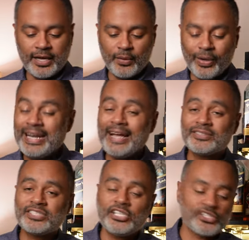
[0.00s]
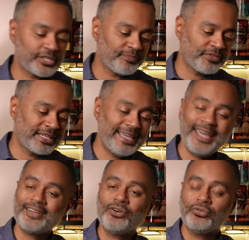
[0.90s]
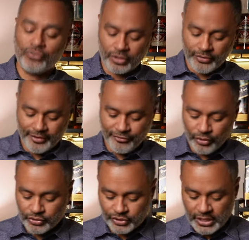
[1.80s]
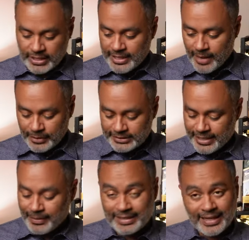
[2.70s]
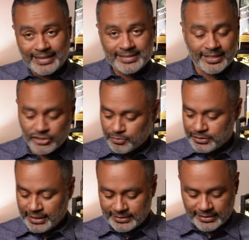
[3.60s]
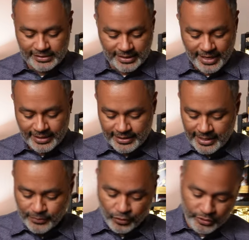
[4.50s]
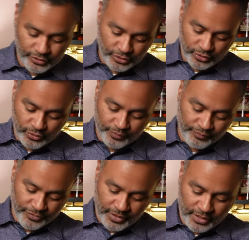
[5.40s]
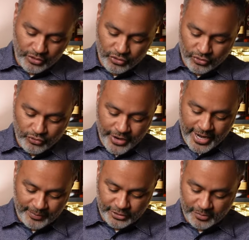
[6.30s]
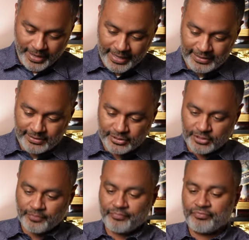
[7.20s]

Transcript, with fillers: one ounce each, you can't go wrong, all right, folks? Now I'm gonna take my glass out, just put that to the side, and I'm going to grab some ice,